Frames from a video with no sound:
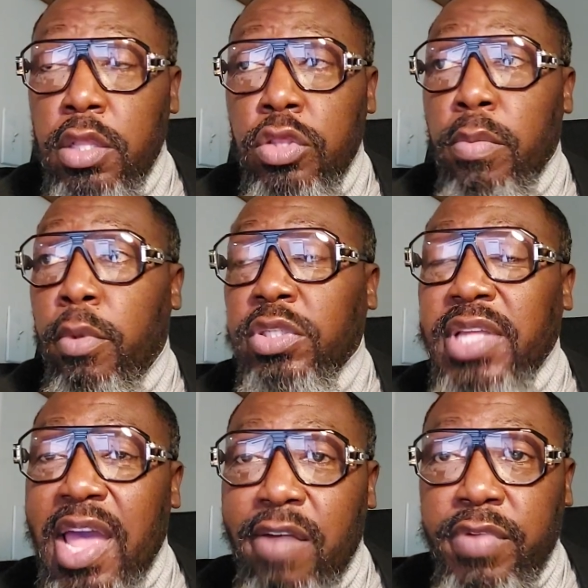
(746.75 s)
The most
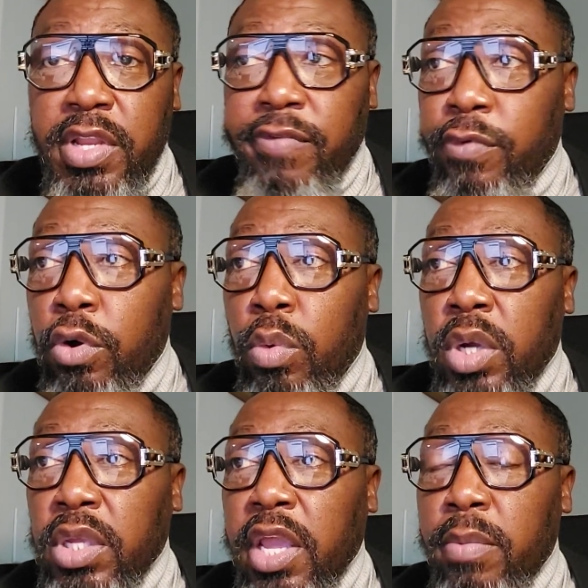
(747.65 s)
they have in their
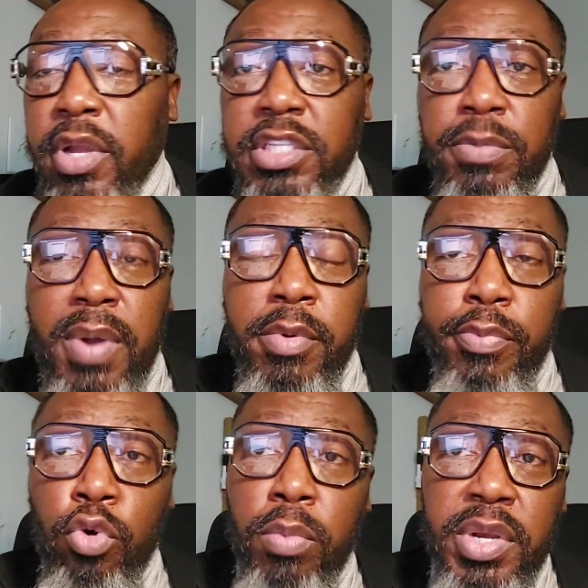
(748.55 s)
401k, because they probably
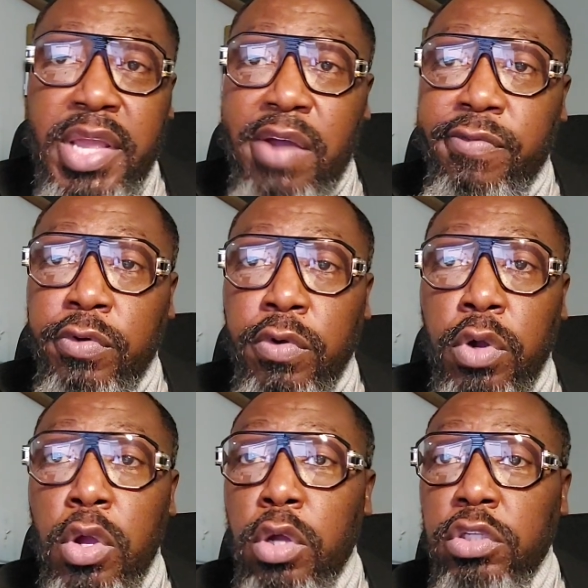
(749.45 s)
pull money out for
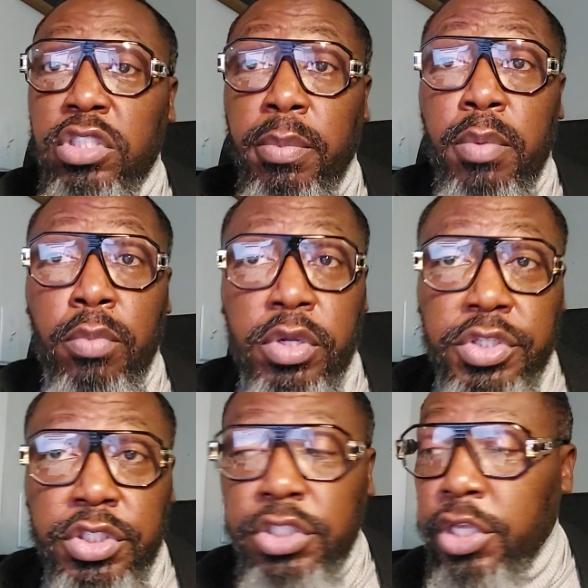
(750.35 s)
some
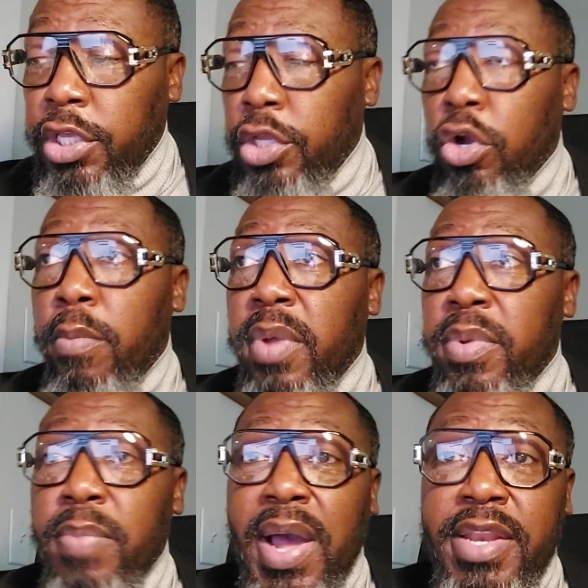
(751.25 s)
emergency or maybe
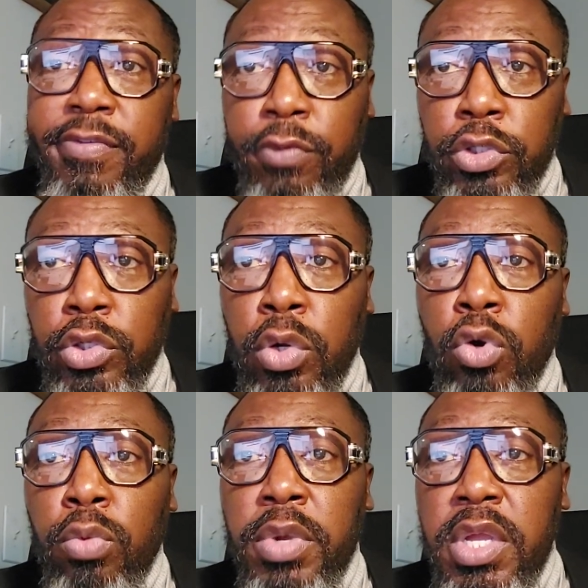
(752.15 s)
buying their first
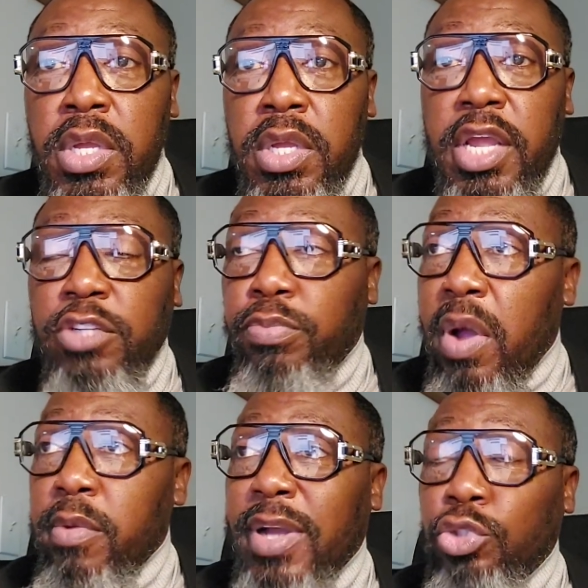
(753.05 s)
home, is
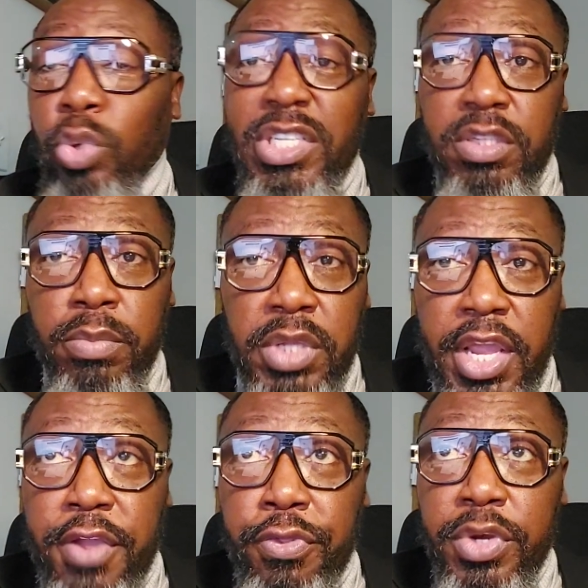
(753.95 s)
probably about 20-something
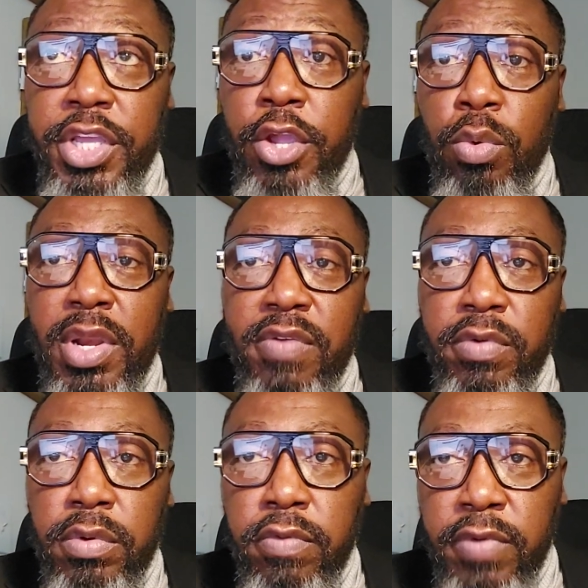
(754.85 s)
K, 30K or
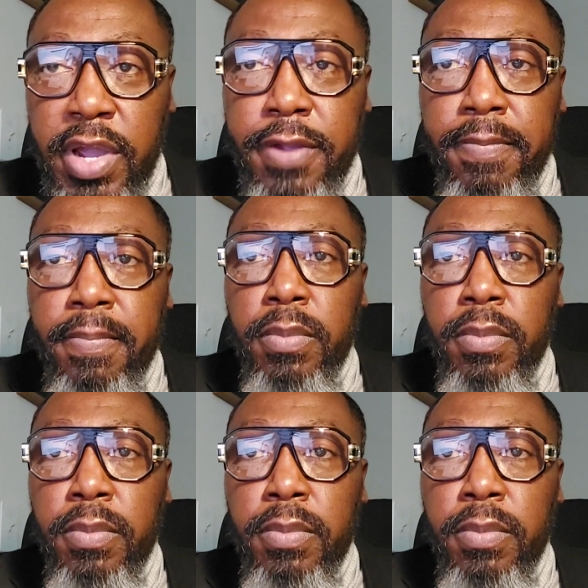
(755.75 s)
whatever, right?